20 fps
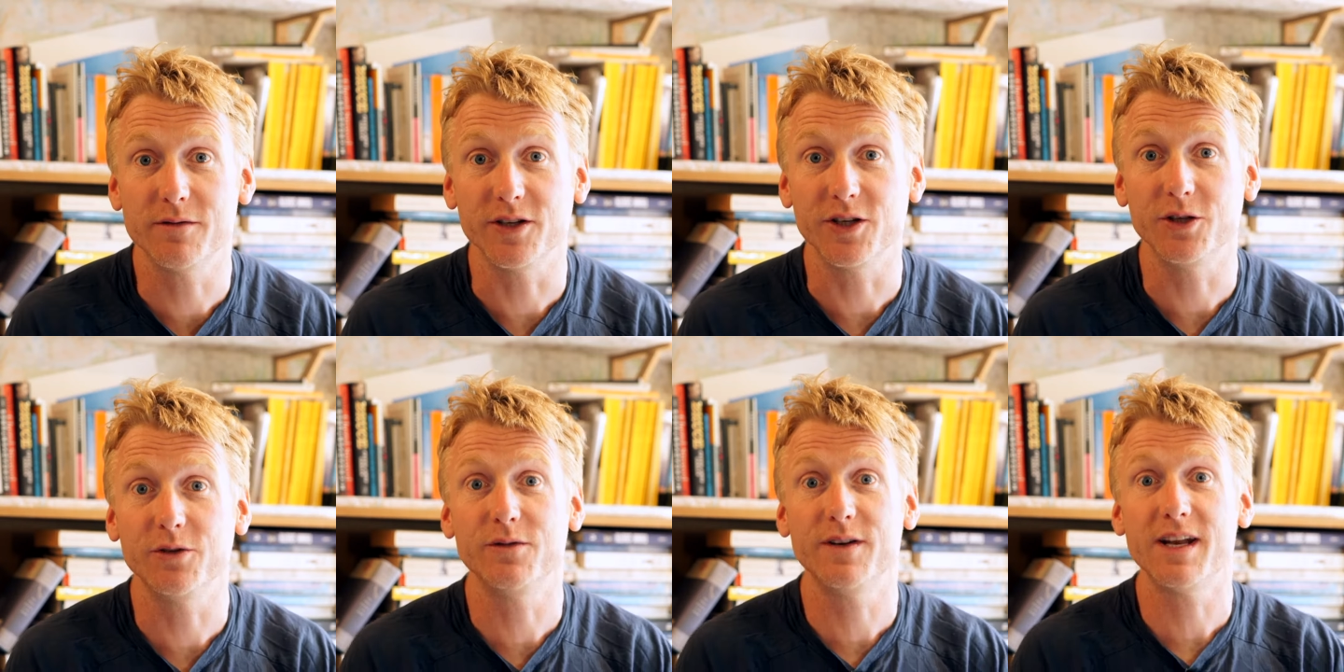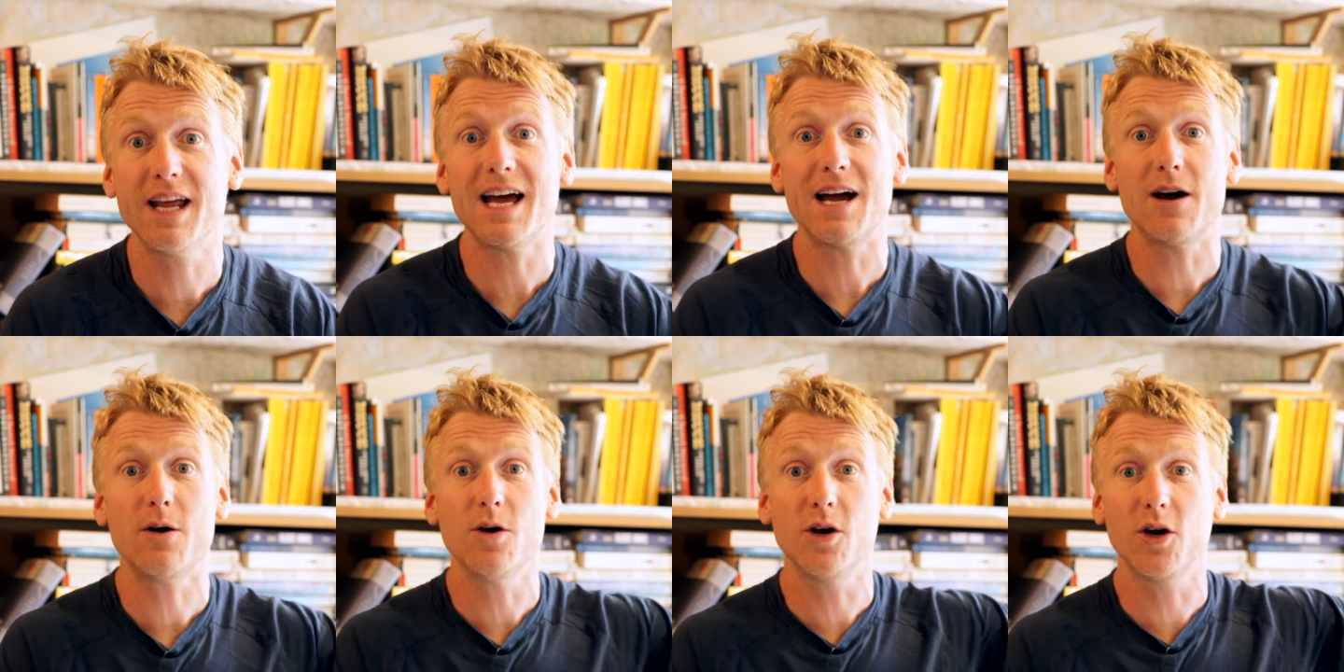You've
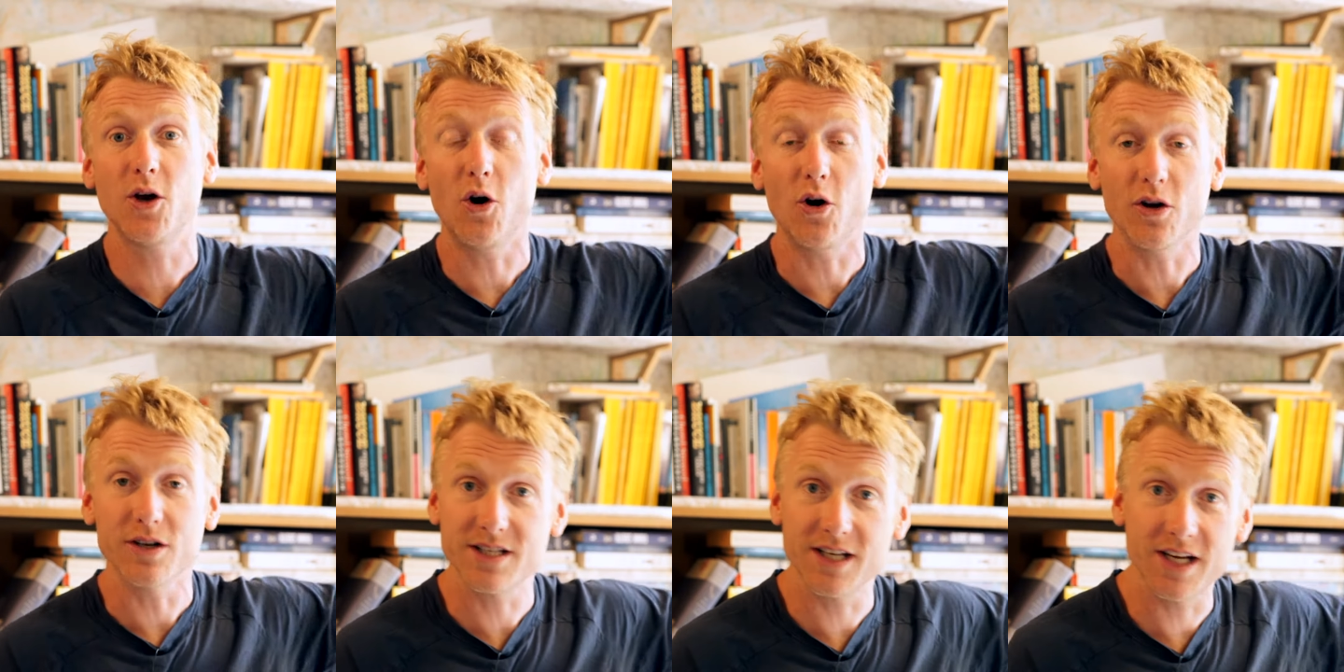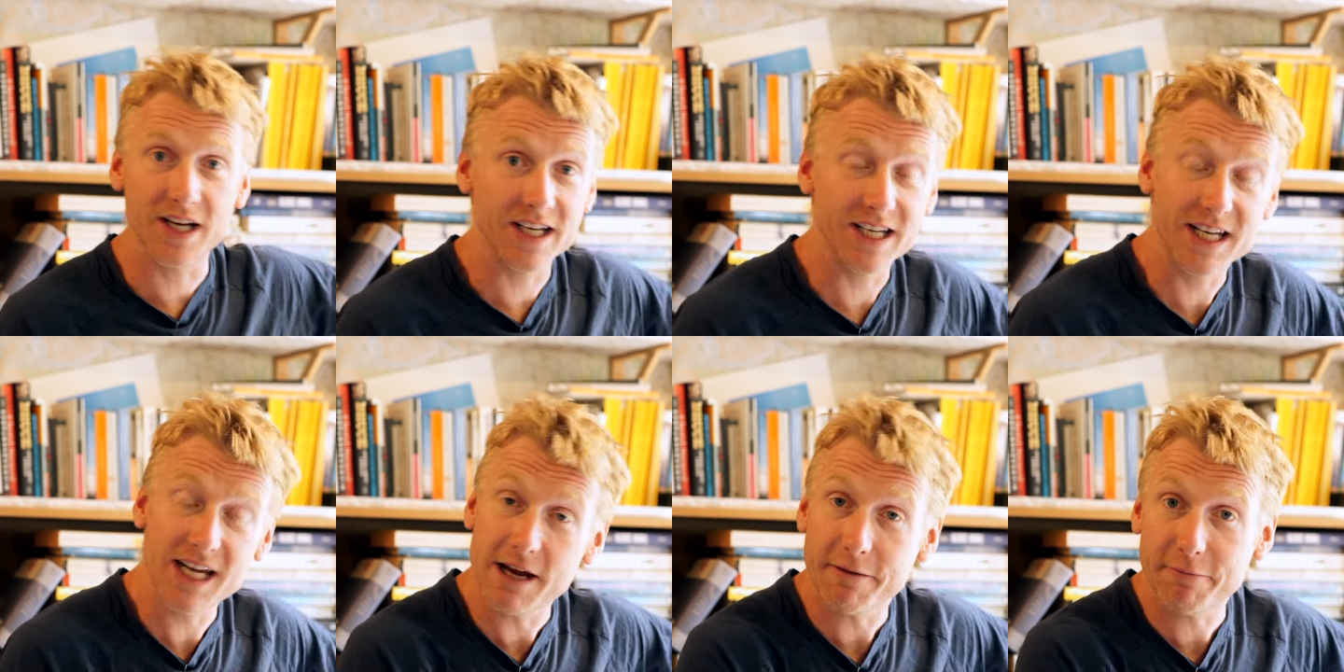now got, a
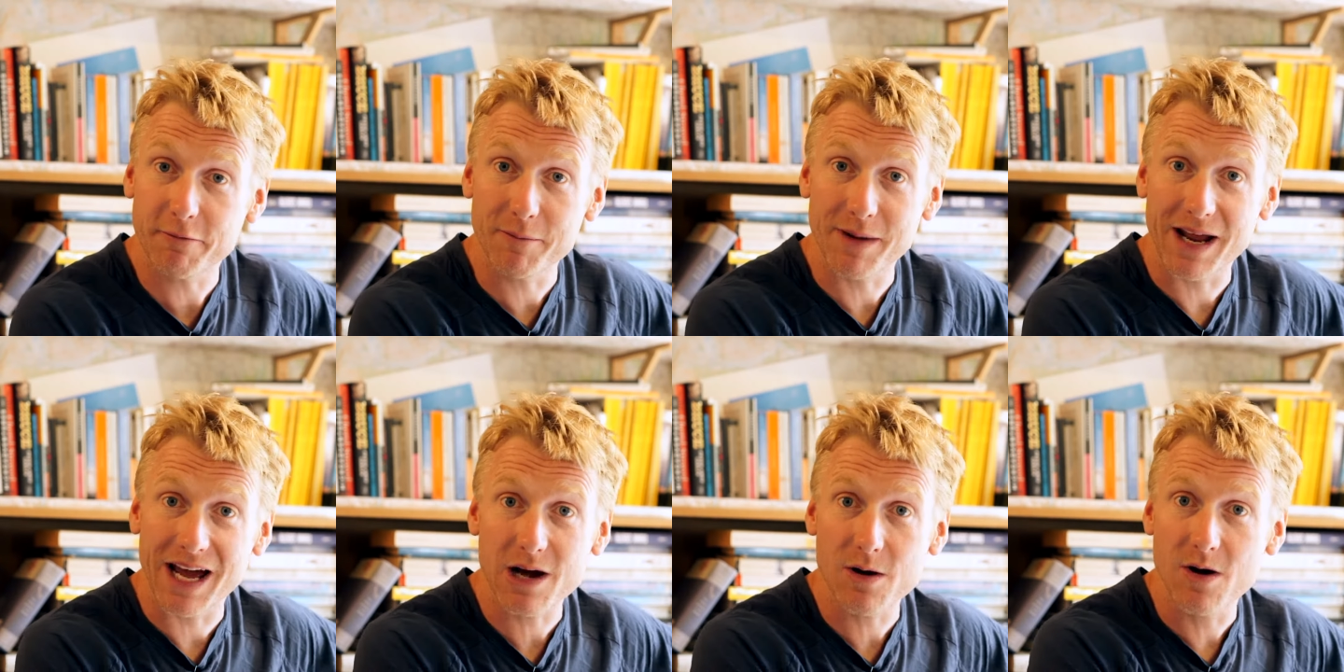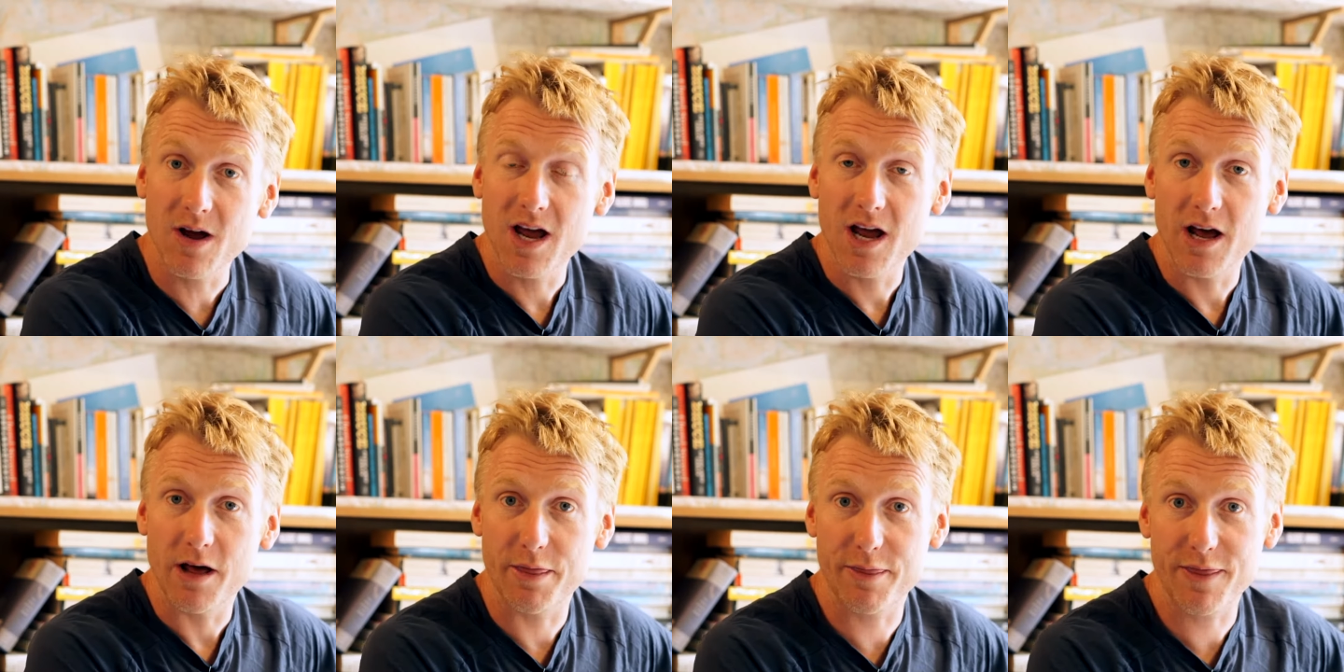year from now,
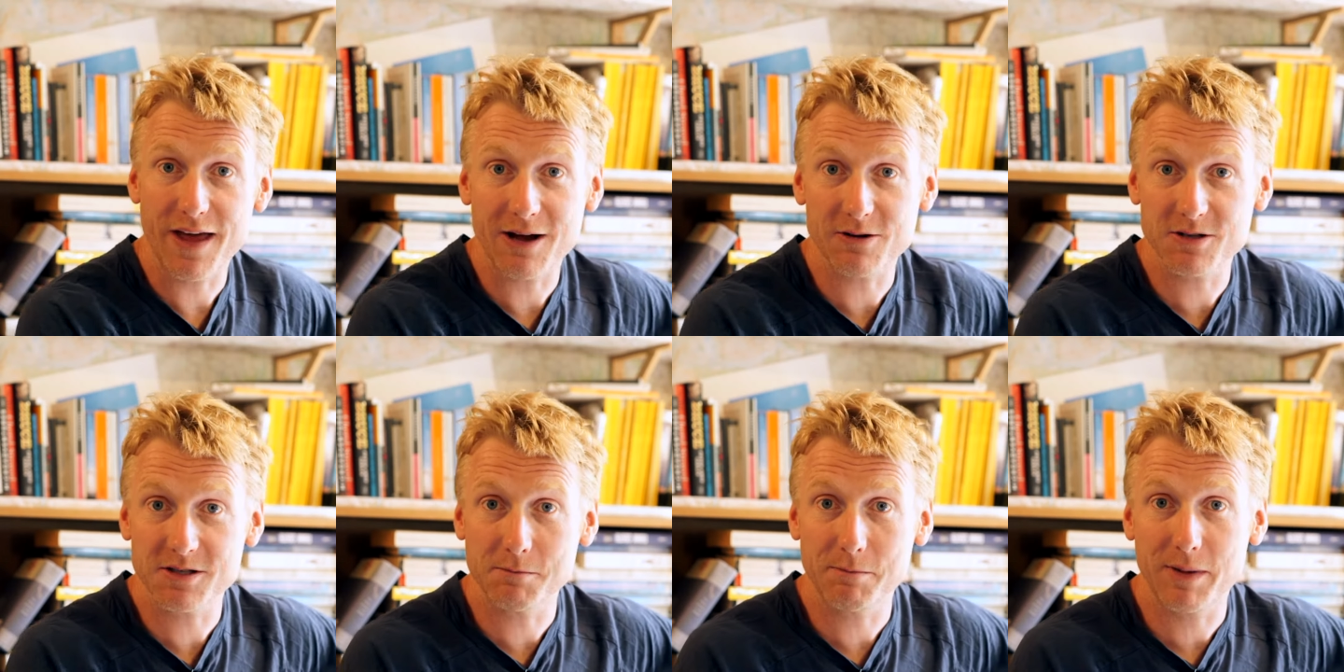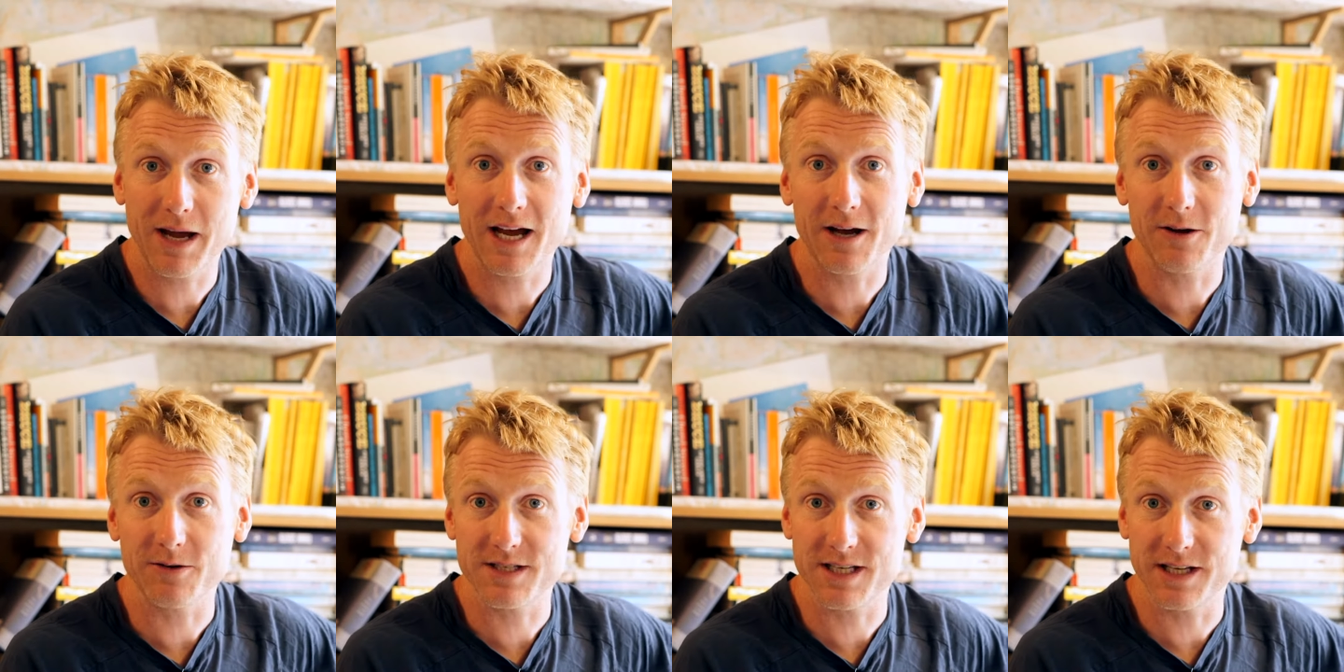a thousand
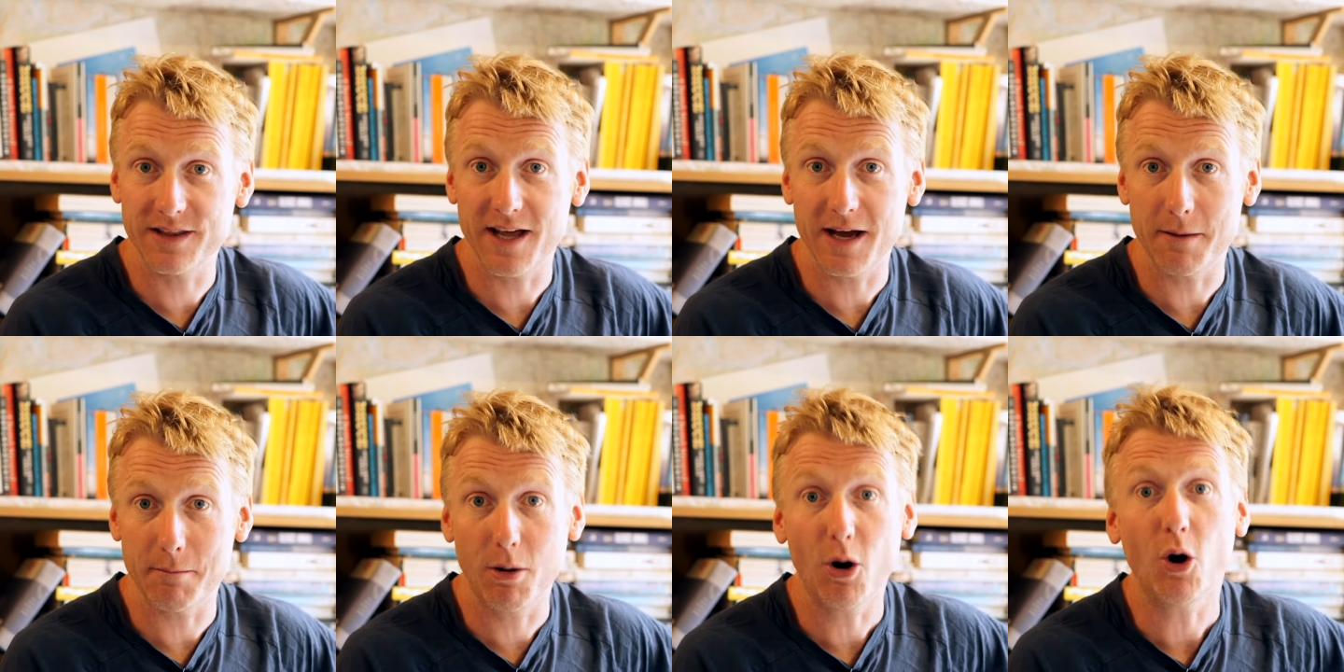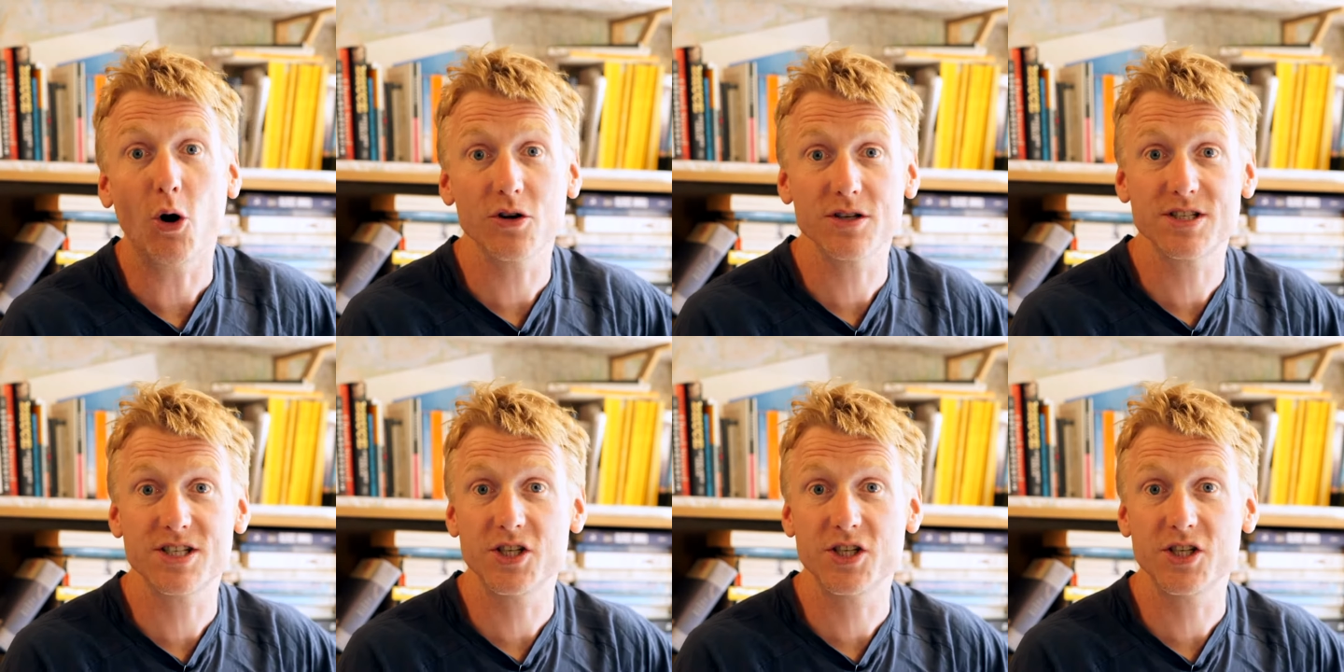pounds in that pot.